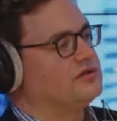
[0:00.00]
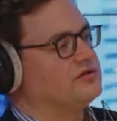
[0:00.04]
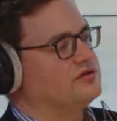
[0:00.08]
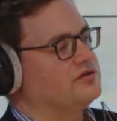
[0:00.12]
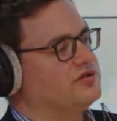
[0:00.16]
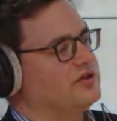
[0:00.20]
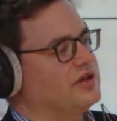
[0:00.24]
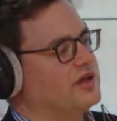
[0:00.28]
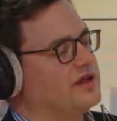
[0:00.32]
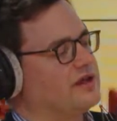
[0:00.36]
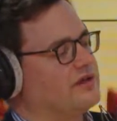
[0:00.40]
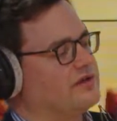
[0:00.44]

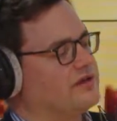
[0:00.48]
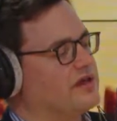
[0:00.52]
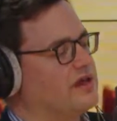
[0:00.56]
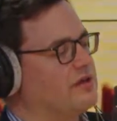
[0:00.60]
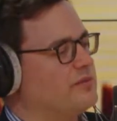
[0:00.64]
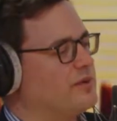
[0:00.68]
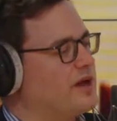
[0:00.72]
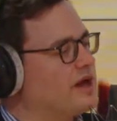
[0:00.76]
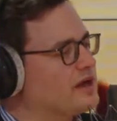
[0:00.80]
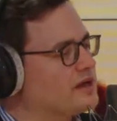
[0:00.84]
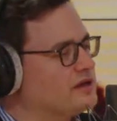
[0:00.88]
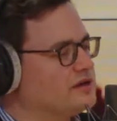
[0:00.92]
she kind of came
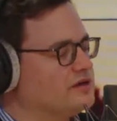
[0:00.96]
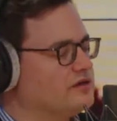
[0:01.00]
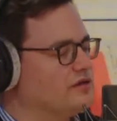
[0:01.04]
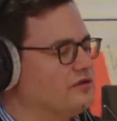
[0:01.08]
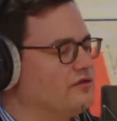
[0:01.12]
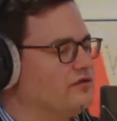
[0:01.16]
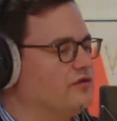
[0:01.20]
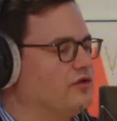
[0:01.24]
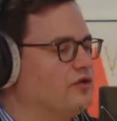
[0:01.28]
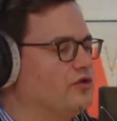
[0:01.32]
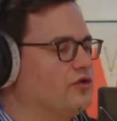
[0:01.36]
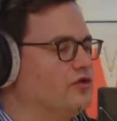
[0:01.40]
back into the
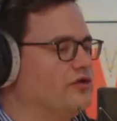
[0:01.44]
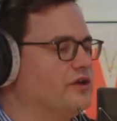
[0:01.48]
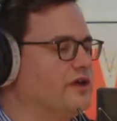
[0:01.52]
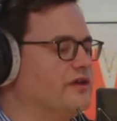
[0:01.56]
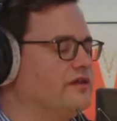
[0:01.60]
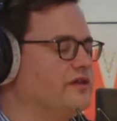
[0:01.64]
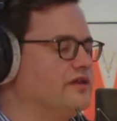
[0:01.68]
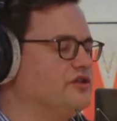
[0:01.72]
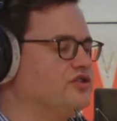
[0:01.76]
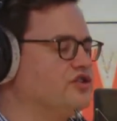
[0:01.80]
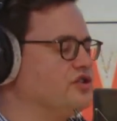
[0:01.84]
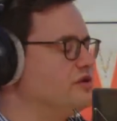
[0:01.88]
fold, and
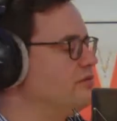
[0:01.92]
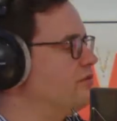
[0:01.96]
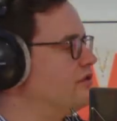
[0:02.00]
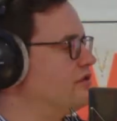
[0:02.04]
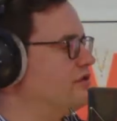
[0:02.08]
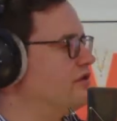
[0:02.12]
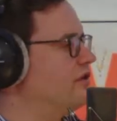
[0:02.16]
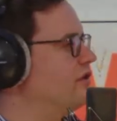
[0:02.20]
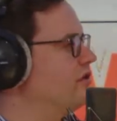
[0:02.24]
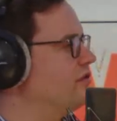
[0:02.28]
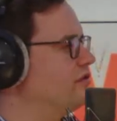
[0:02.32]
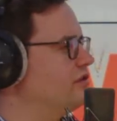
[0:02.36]
then she
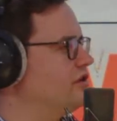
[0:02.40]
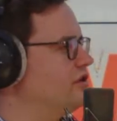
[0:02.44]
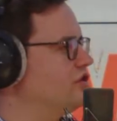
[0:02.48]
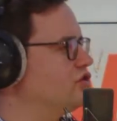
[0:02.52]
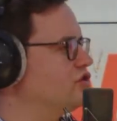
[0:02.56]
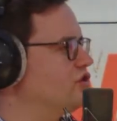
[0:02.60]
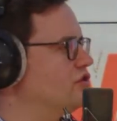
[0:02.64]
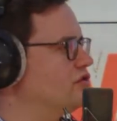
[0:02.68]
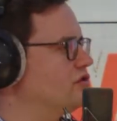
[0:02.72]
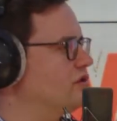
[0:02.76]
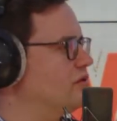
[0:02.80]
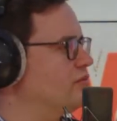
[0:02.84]
mysteriously
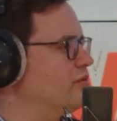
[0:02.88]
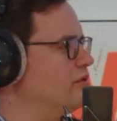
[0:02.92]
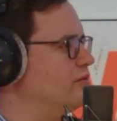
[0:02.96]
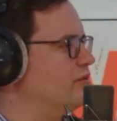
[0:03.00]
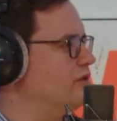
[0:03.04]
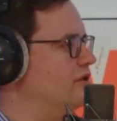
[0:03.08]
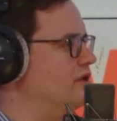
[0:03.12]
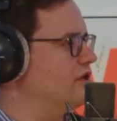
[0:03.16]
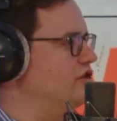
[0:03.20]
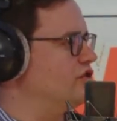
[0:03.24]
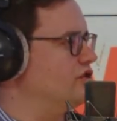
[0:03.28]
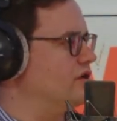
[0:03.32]
shows up in
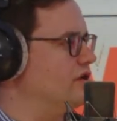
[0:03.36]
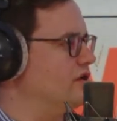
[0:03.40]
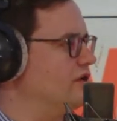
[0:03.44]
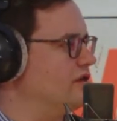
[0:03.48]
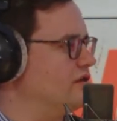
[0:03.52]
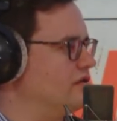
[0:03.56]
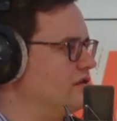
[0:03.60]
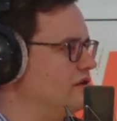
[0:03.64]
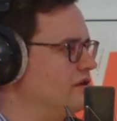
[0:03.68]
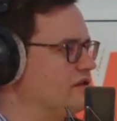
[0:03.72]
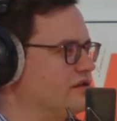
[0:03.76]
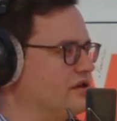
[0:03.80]
Malaysia,
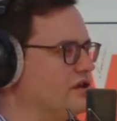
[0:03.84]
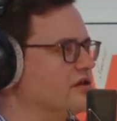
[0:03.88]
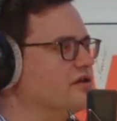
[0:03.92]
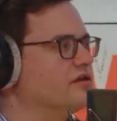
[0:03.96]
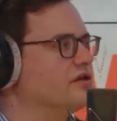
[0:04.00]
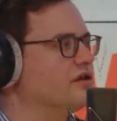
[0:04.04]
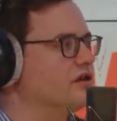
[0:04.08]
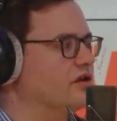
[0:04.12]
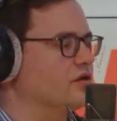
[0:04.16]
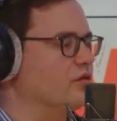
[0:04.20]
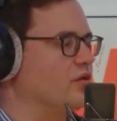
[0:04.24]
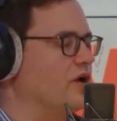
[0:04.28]
and it's
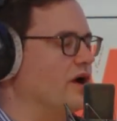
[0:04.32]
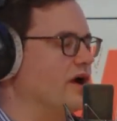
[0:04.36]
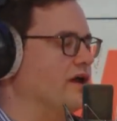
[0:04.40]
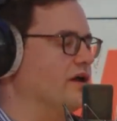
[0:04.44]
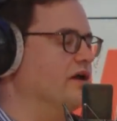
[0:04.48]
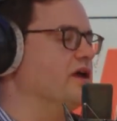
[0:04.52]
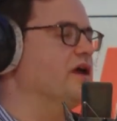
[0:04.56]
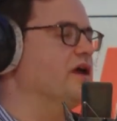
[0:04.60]
unclear why.